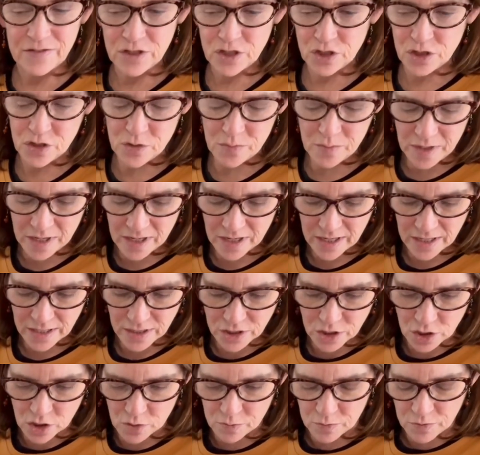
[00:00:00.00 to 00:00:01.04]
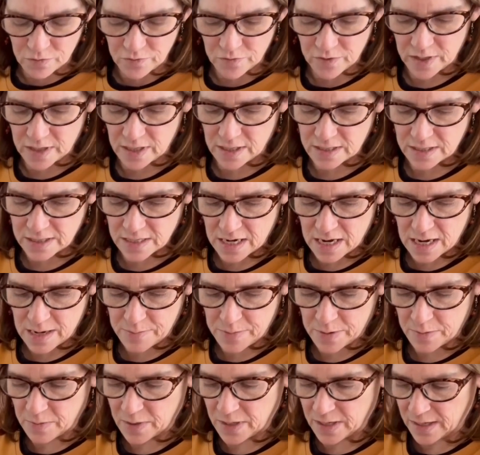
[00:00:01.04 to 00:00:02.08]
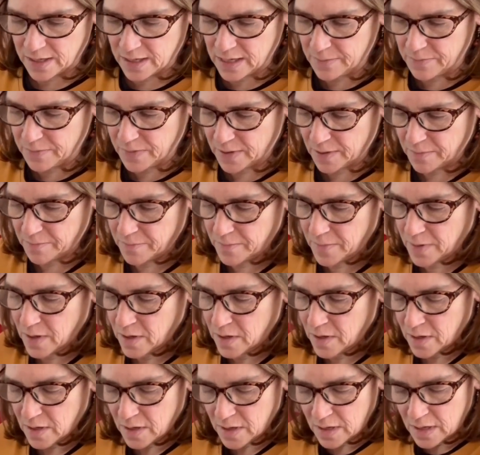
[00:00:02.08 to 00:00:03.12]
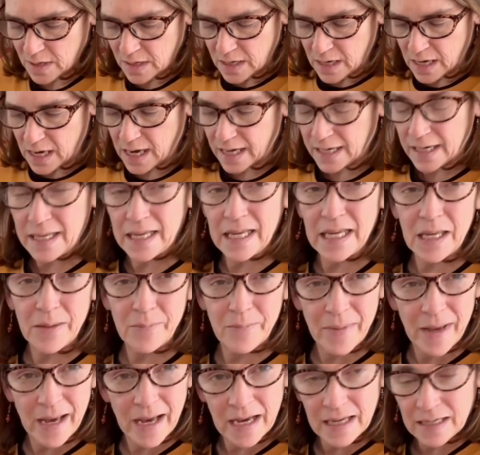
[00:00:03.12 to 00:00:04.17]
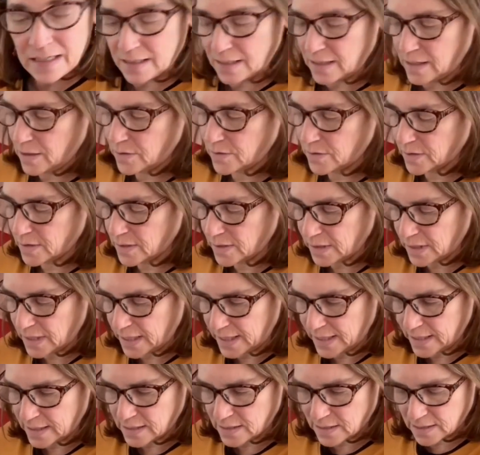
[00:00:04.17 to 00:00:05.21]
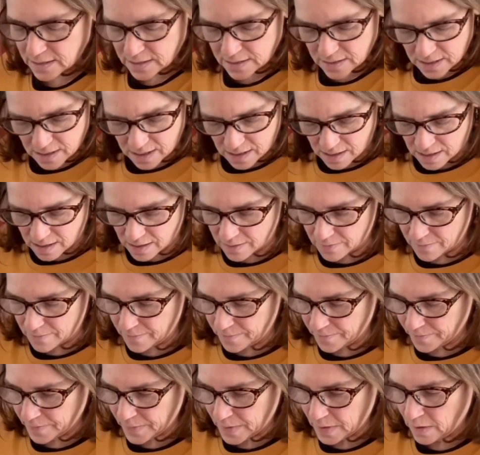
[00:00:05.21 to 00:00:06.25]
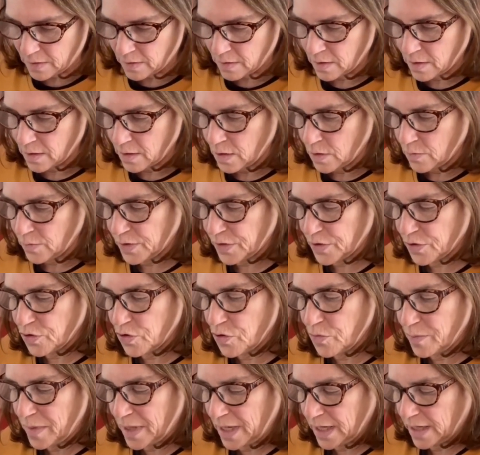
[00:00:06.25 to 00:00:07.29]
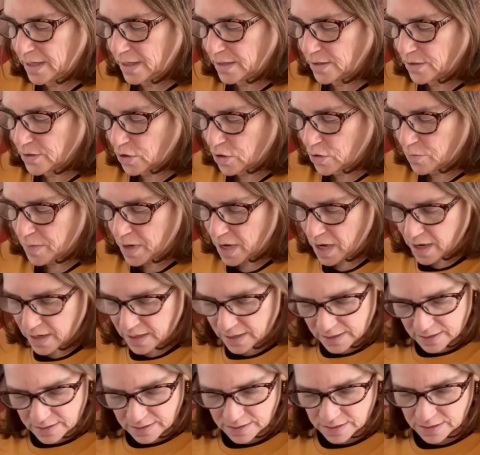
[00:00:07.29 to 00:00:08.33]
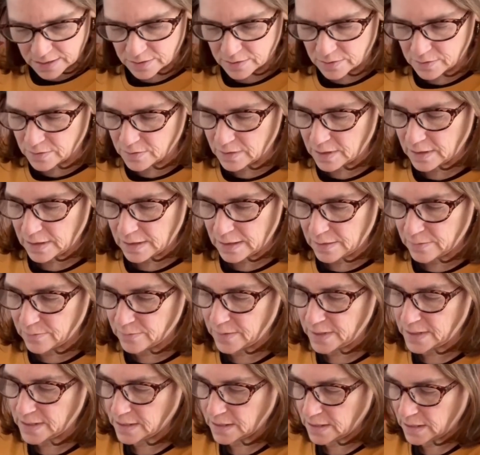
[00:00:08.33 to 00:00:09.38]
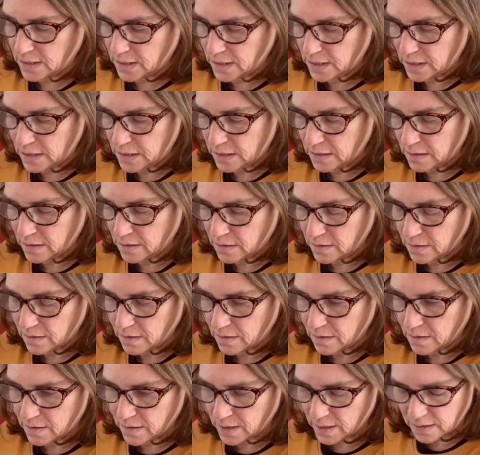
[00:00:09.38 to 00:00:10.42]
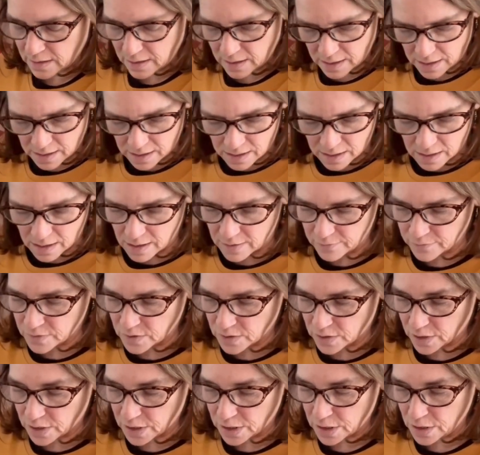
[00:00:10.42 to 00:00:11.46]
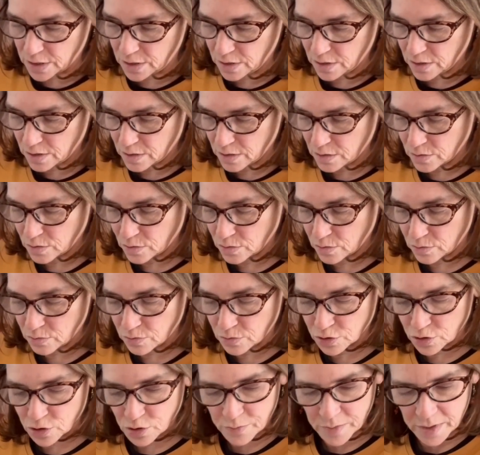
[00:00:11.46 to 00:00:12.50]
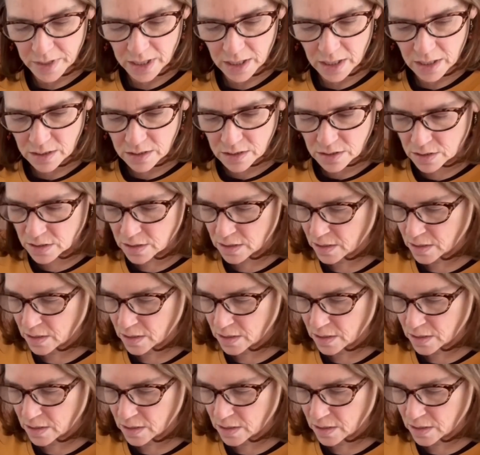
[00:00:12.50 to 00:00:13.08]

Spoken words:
humidity dome will fit on top. I wanna keep them on a heat mat under the lights with the humidity dome on until we see that they have started to germinate.